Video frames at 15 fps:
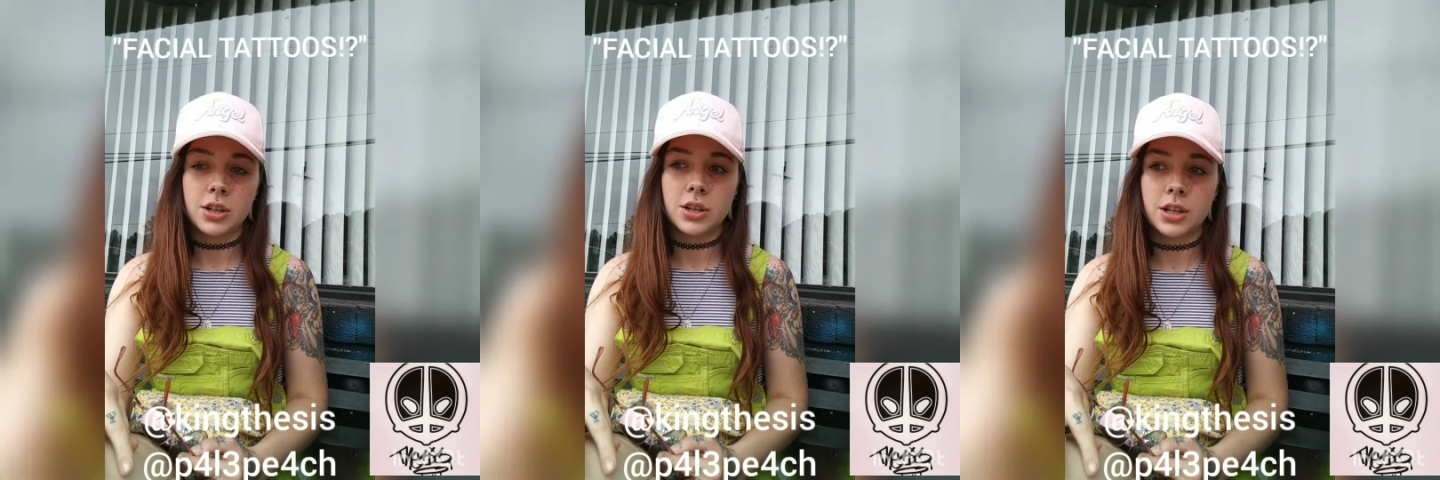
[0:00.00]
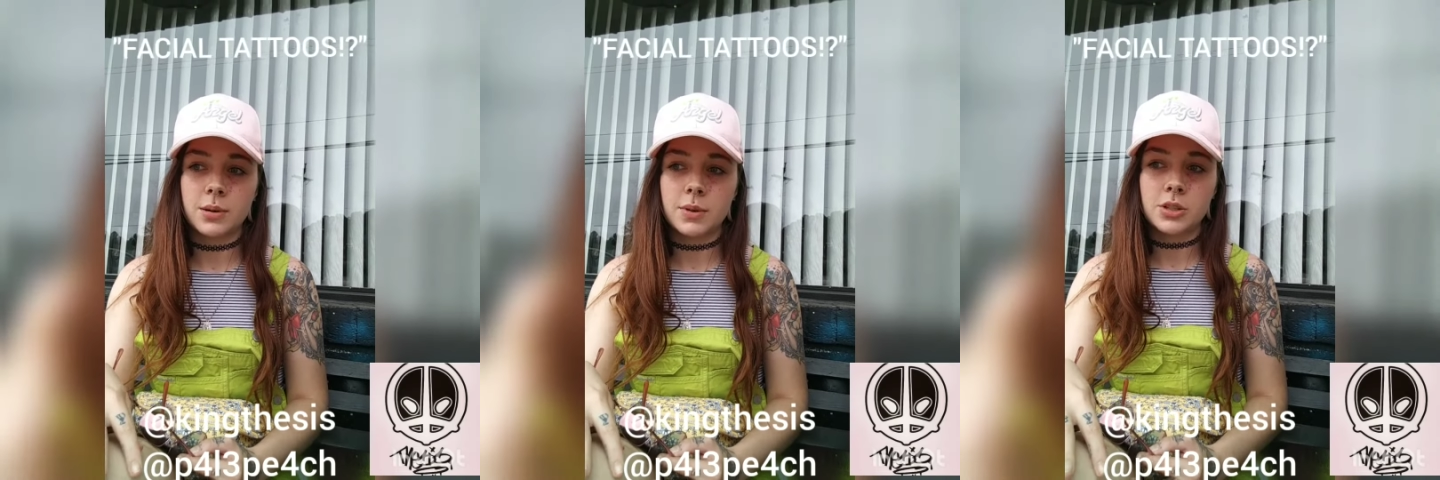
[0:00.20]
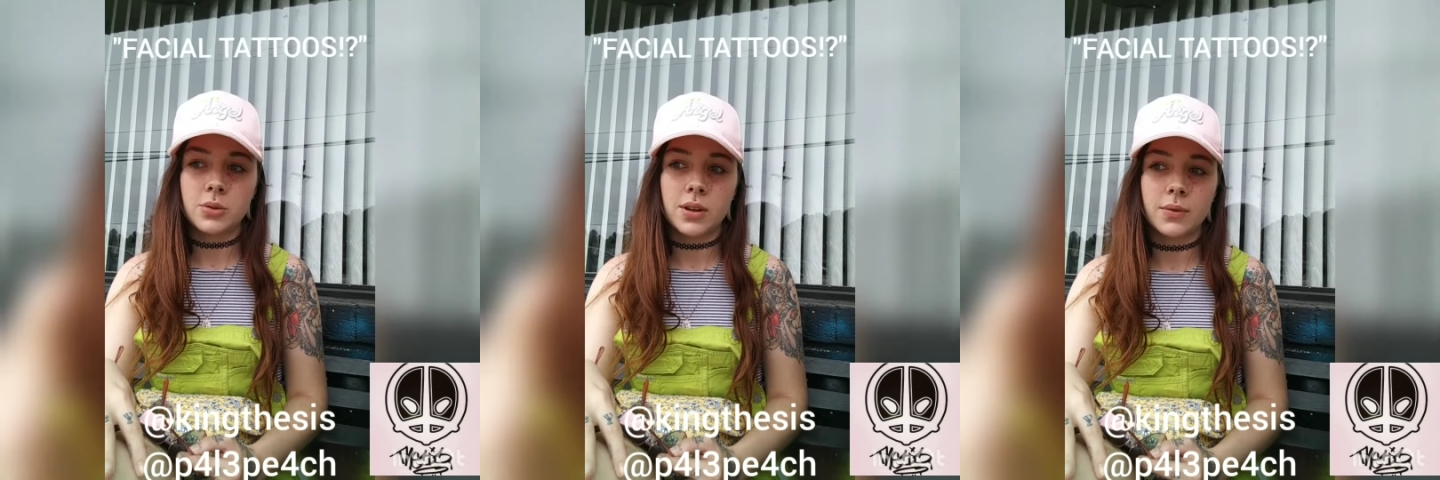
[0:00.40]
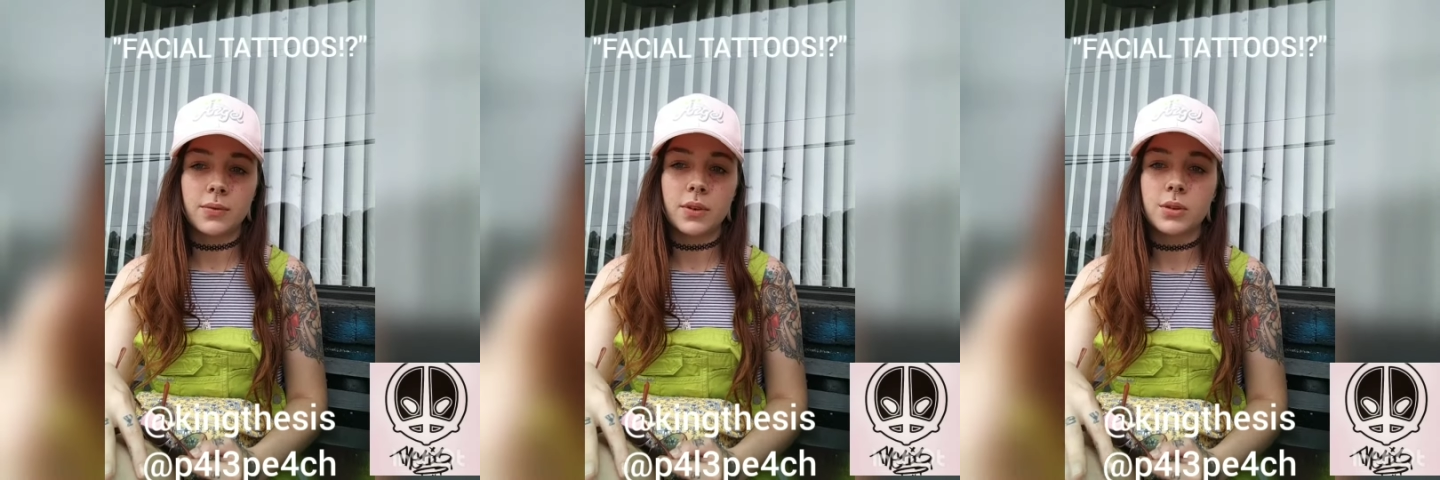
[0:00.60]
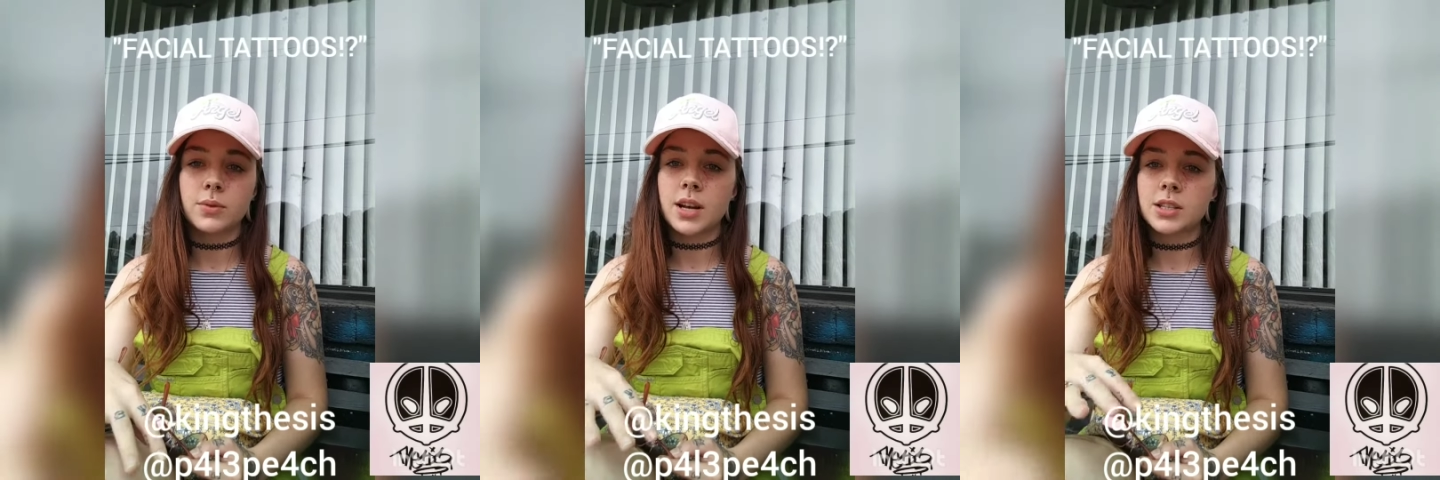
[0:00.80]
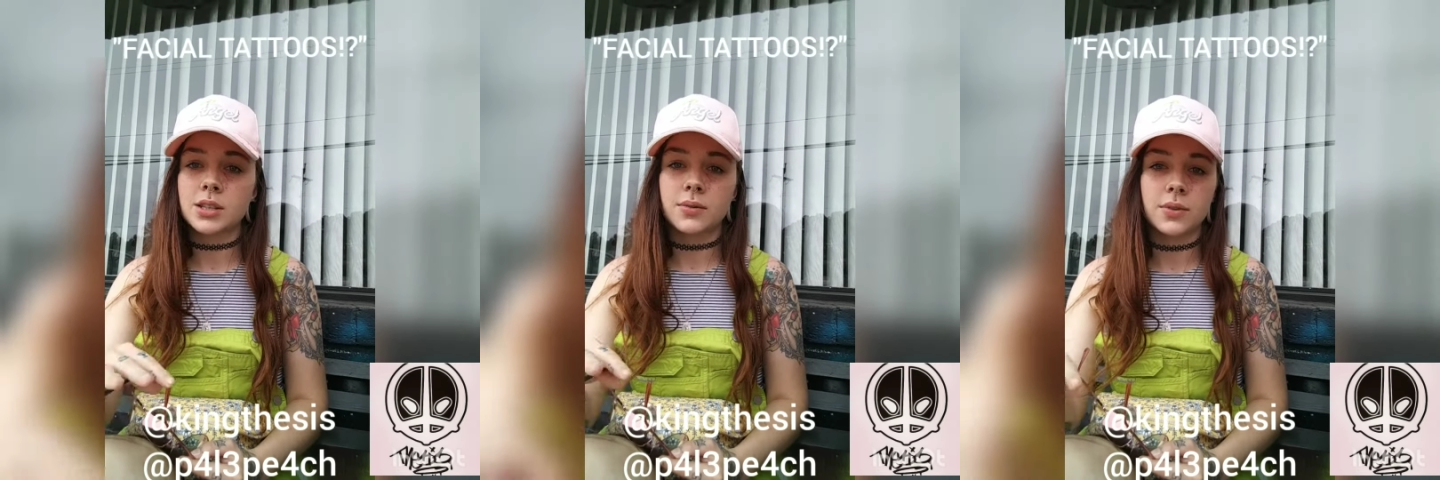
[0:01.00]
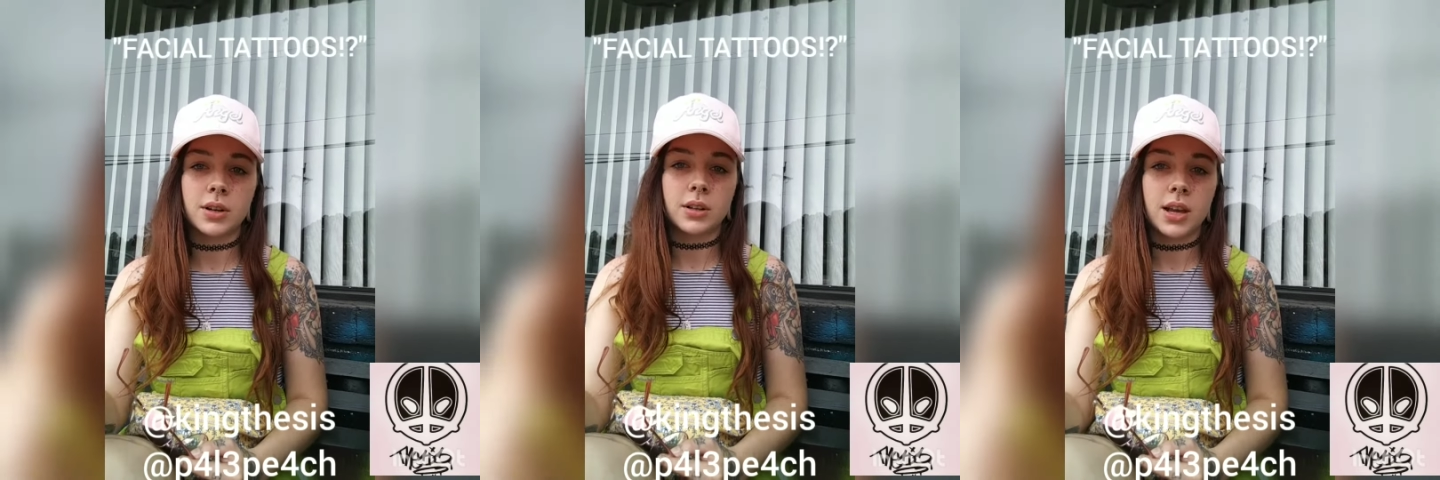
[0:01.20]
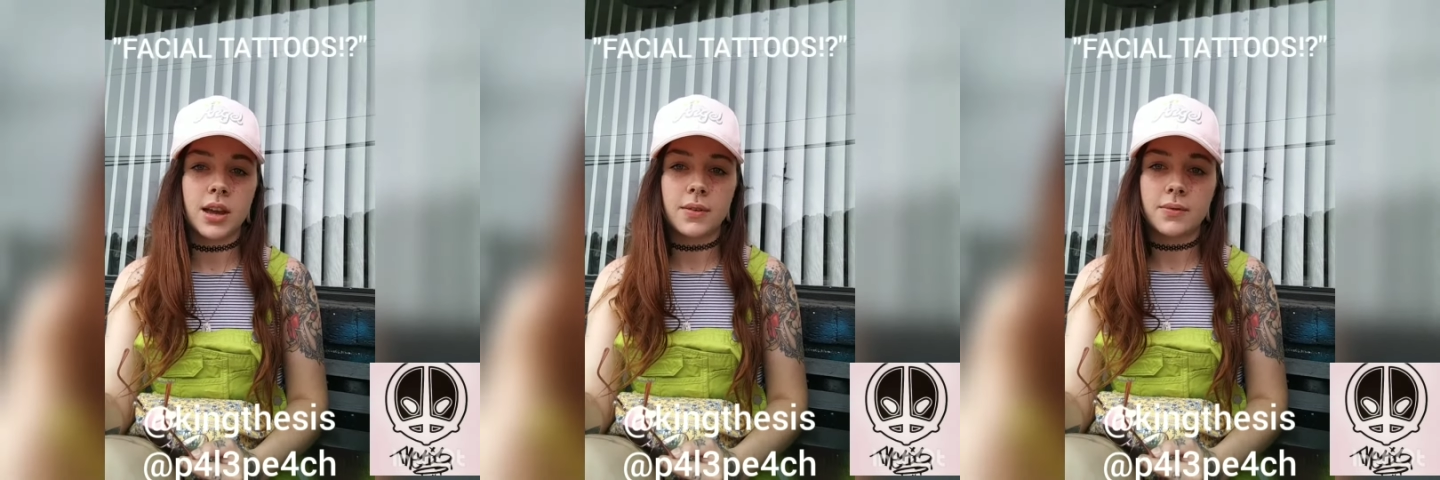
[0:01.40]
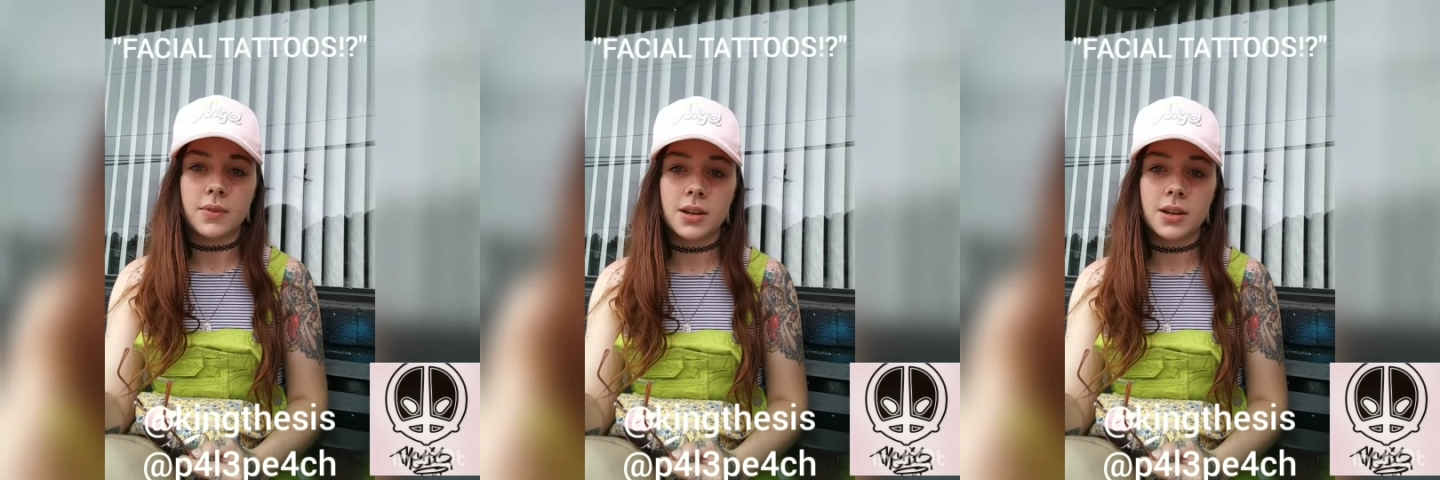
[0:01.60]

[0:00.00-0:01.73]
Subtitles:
you're going to be doing for the rest of your life,